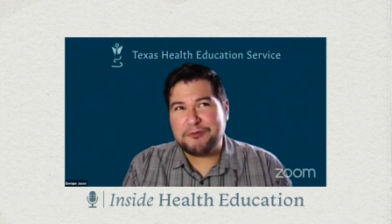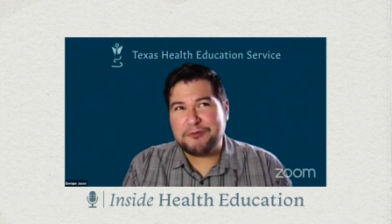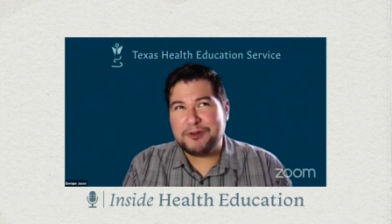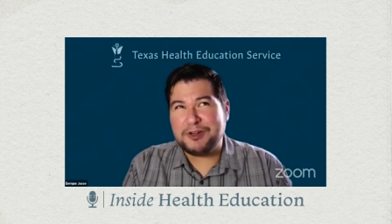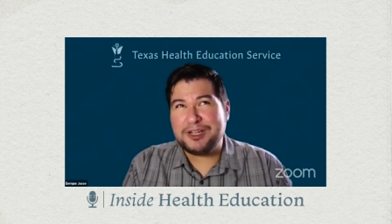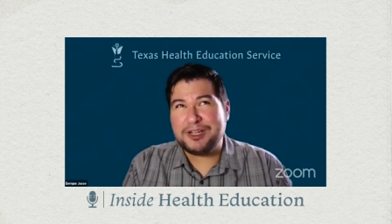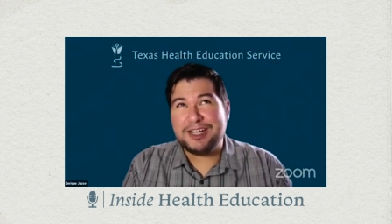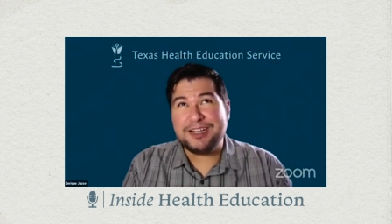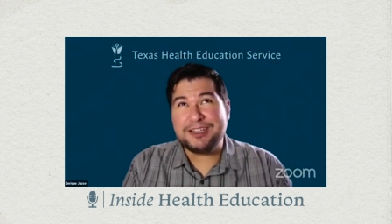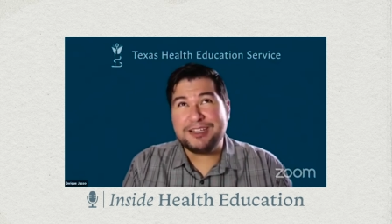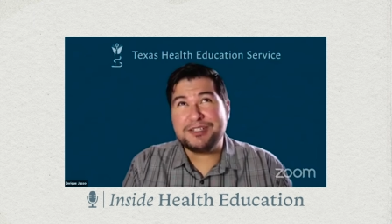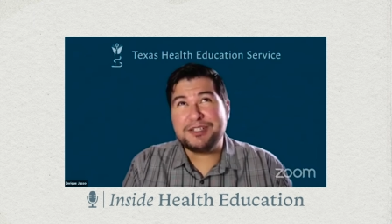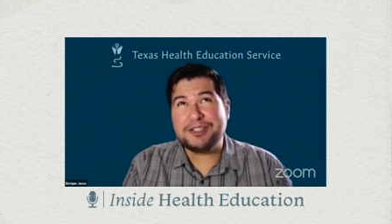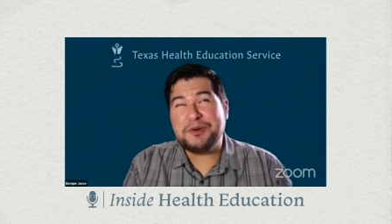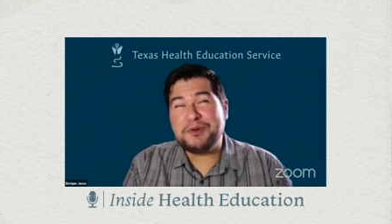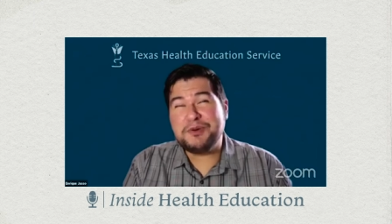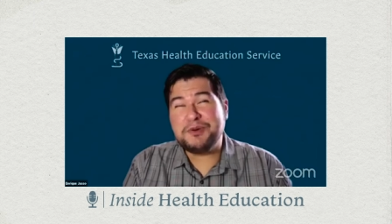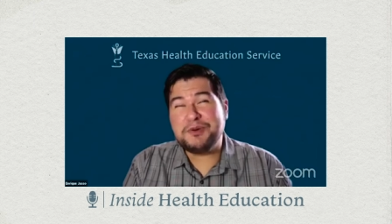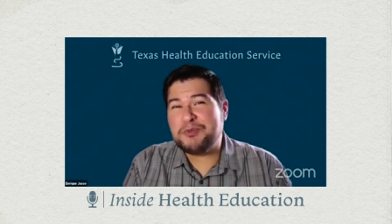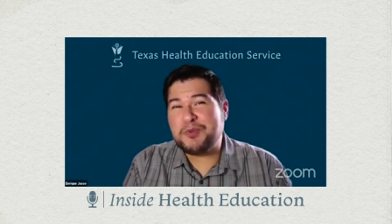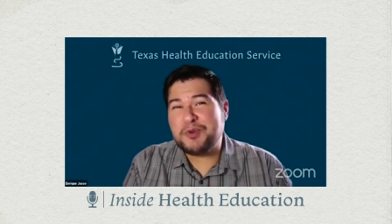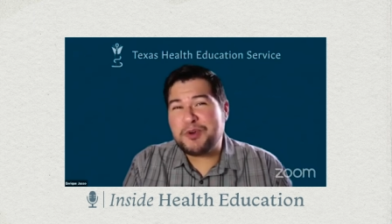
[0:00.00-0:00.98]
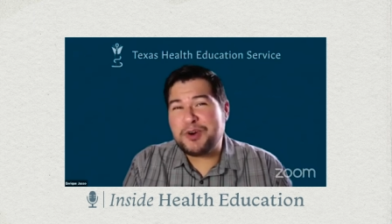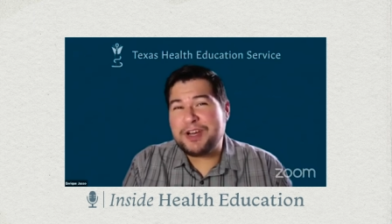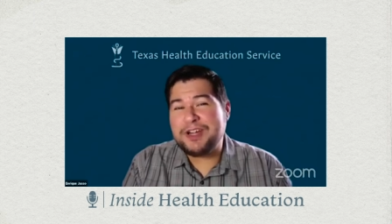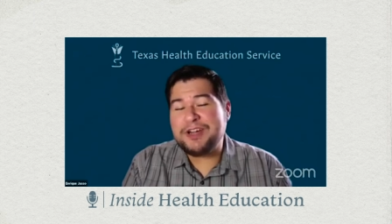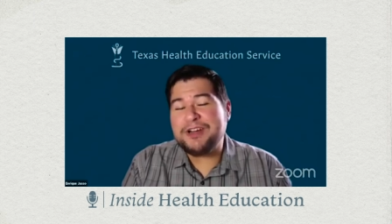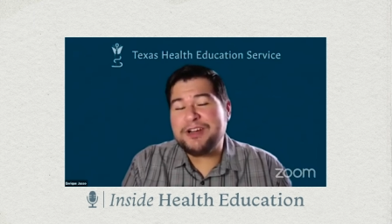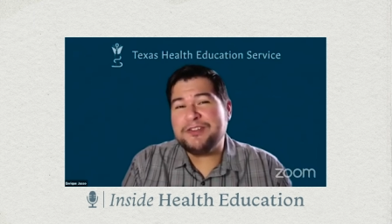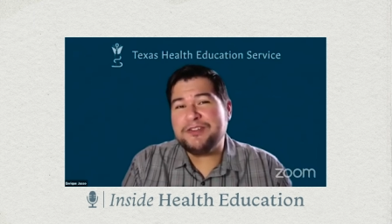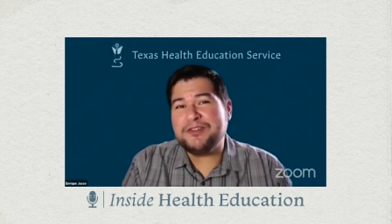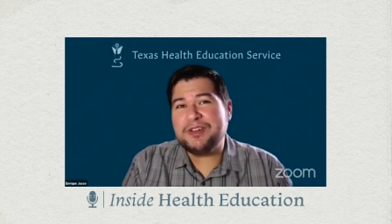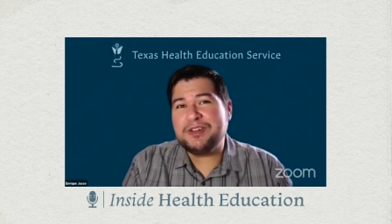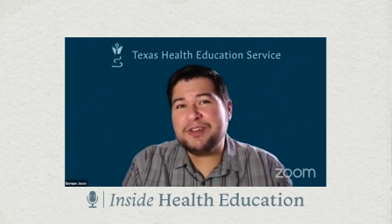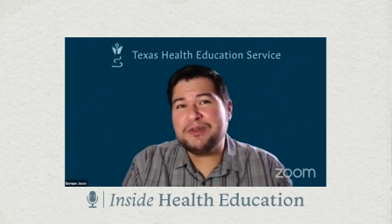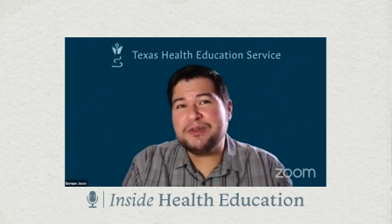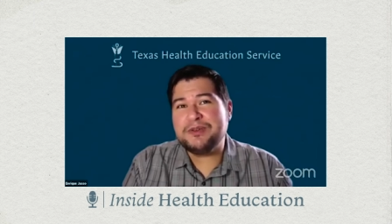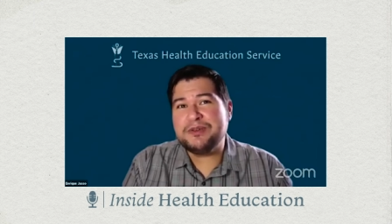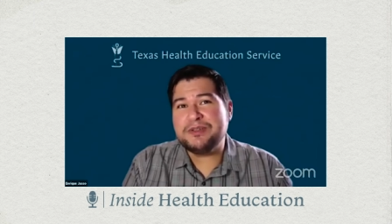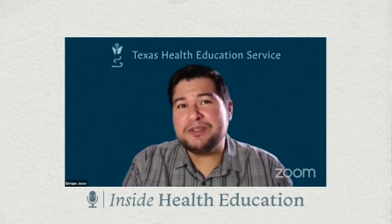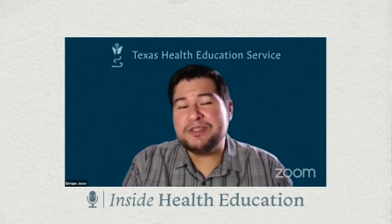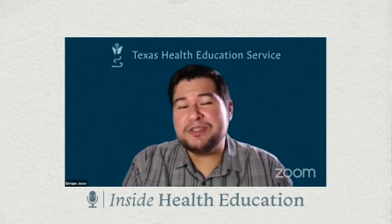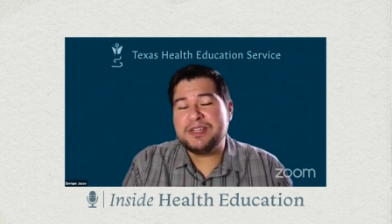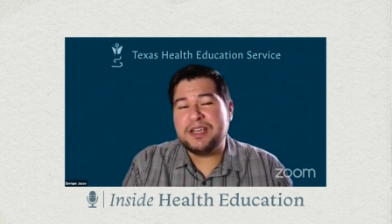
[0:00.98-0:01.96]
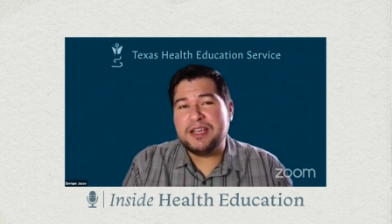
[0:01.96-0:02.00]
uh, two or more
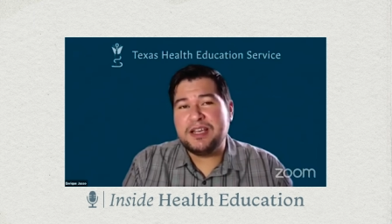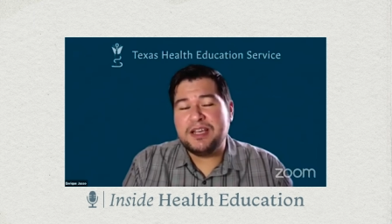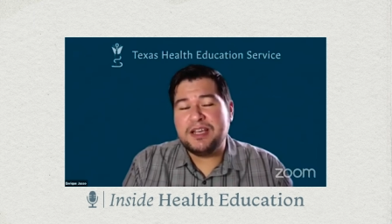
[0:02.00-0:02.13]
interviews